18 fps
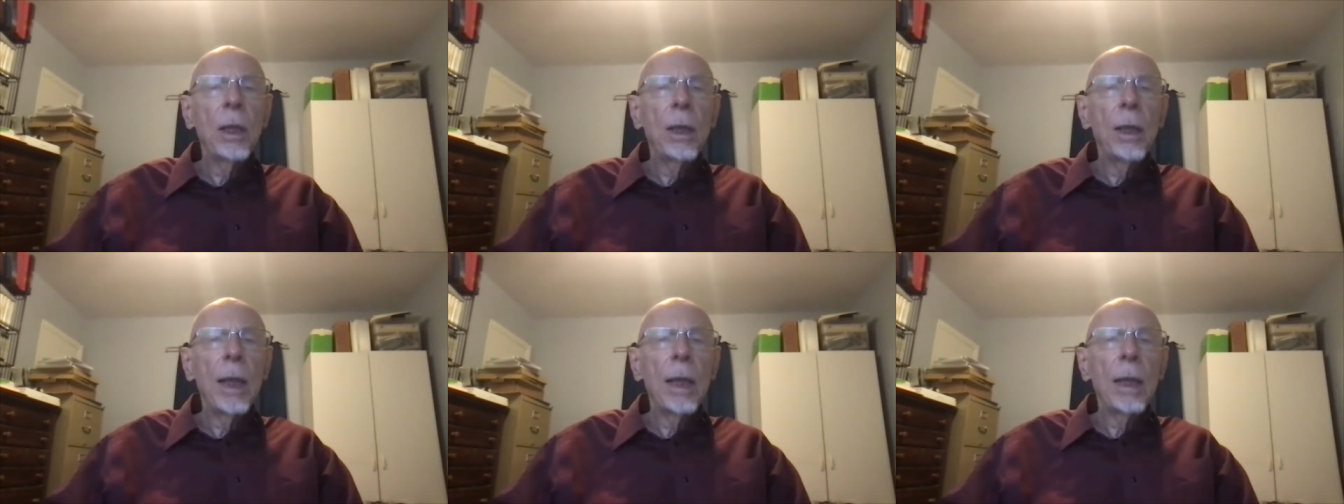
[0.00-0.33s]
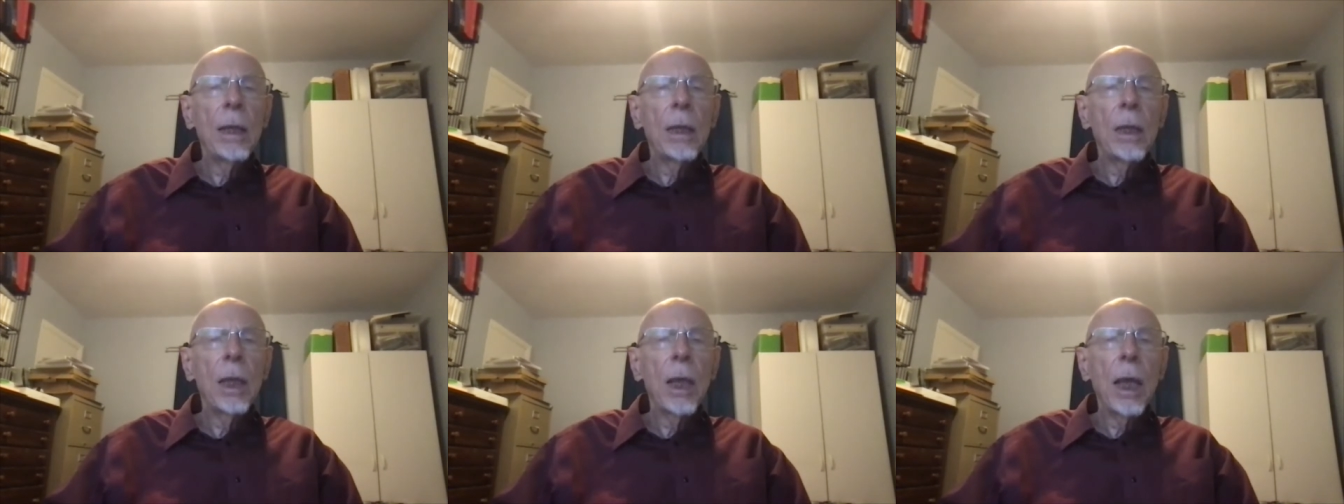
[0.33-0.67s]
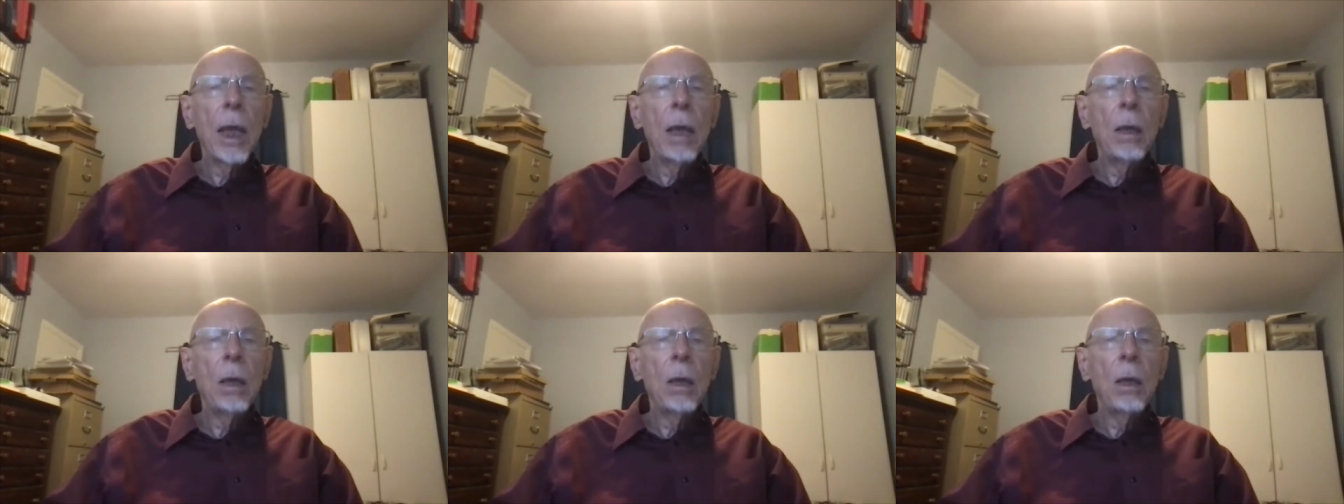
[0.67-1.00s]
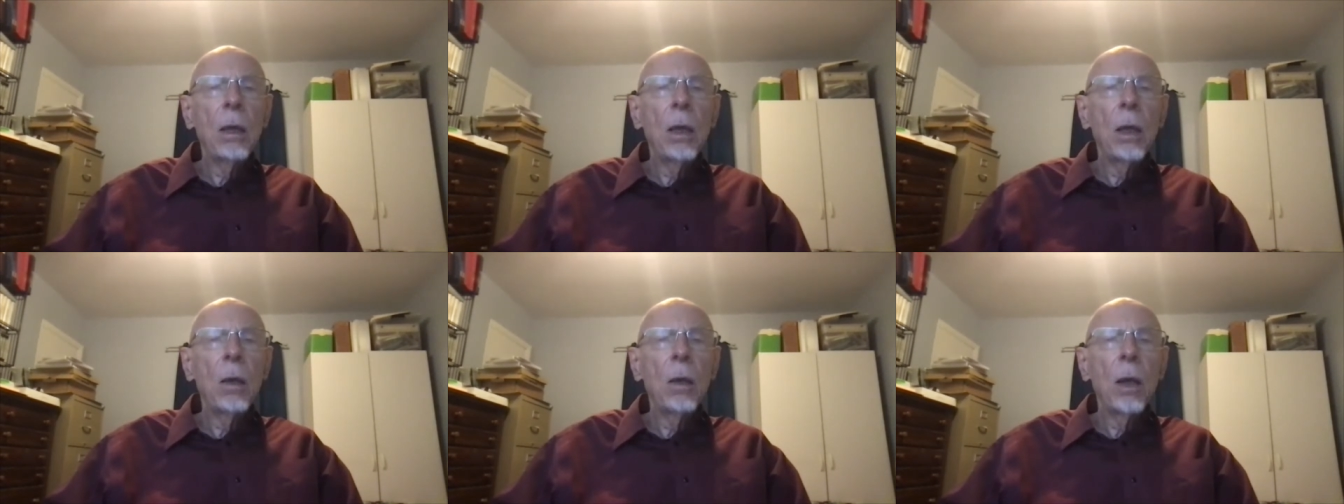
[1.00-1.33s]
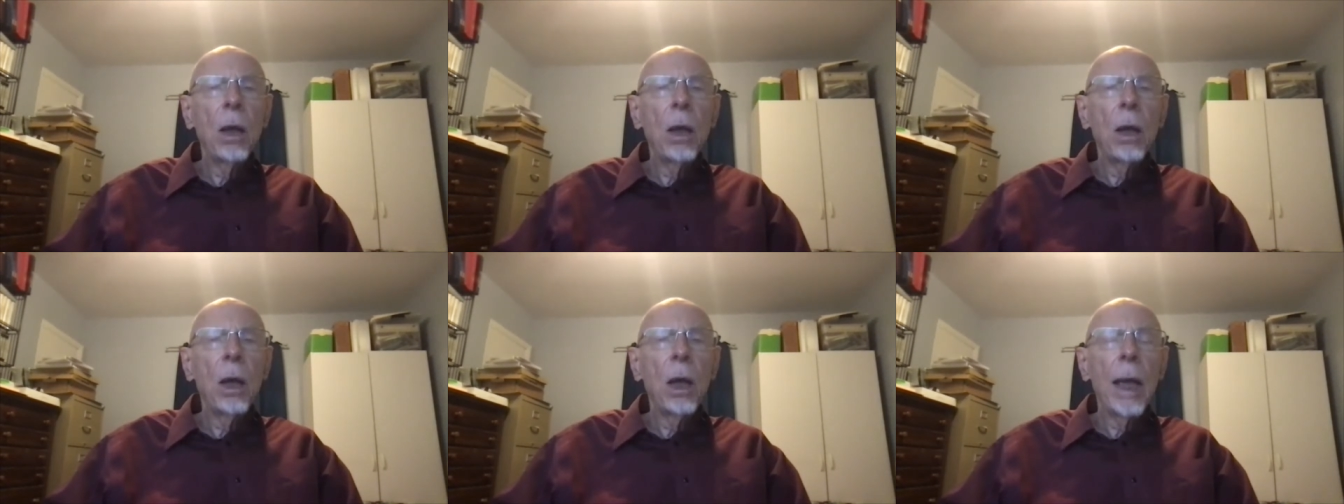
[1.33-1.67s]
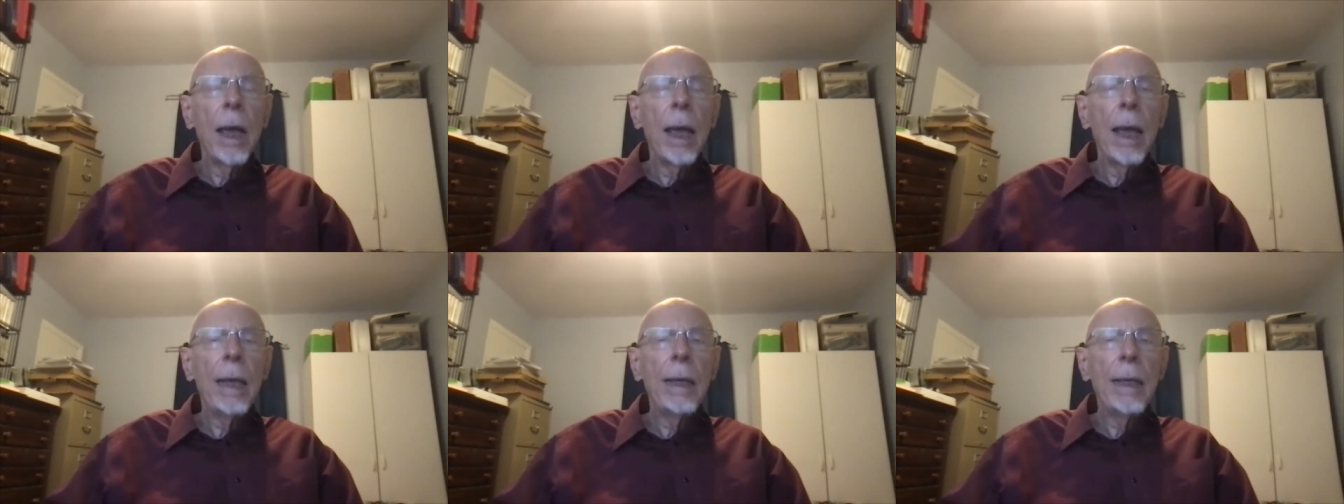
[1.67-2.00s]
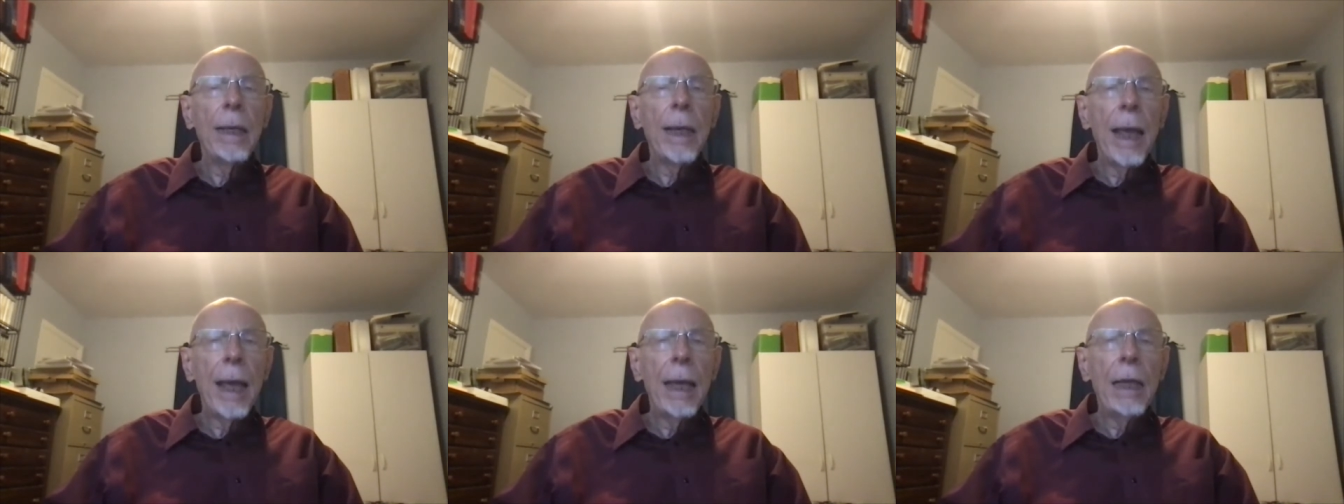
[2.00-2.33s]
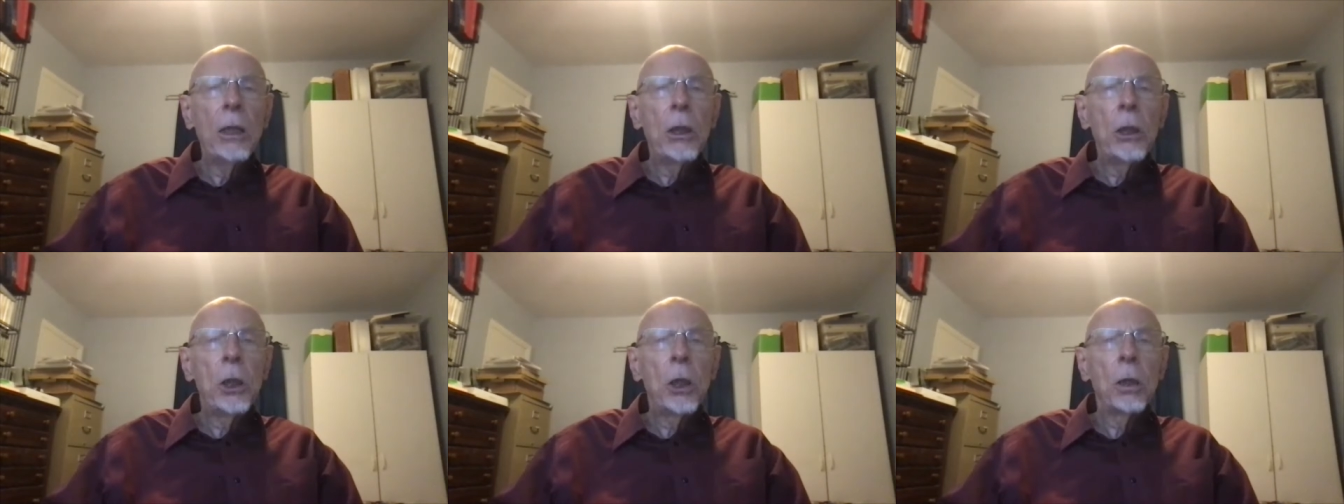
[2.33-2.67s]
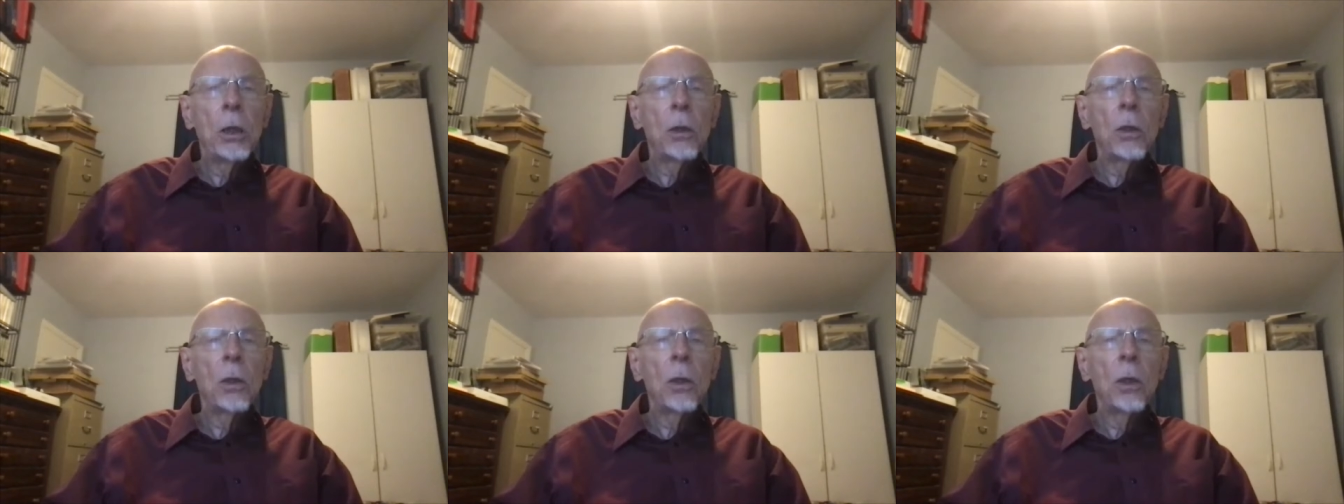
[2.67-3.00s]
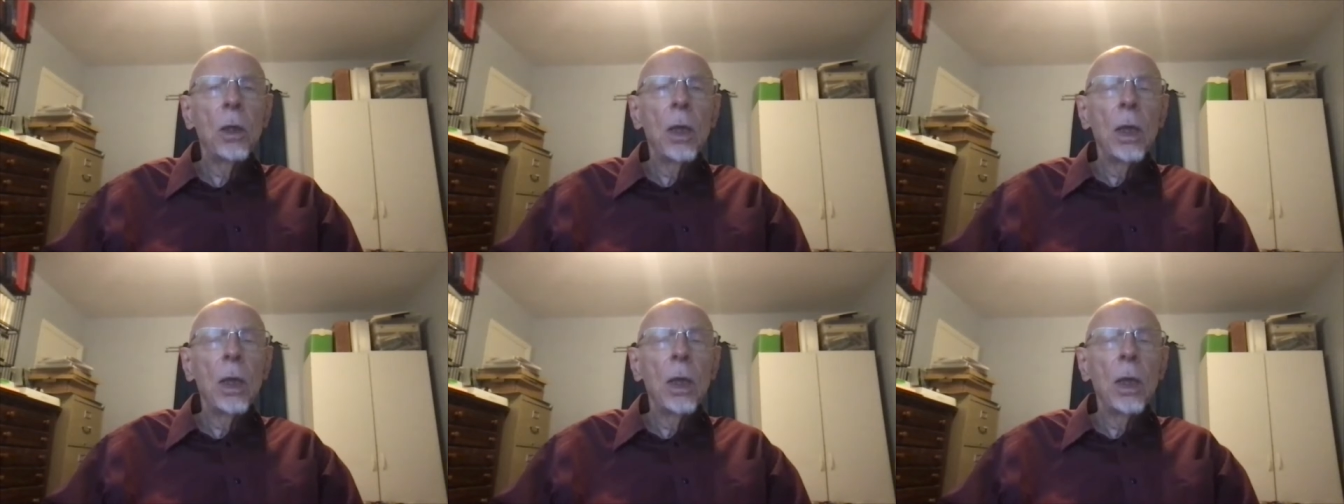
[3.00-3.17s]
that an agent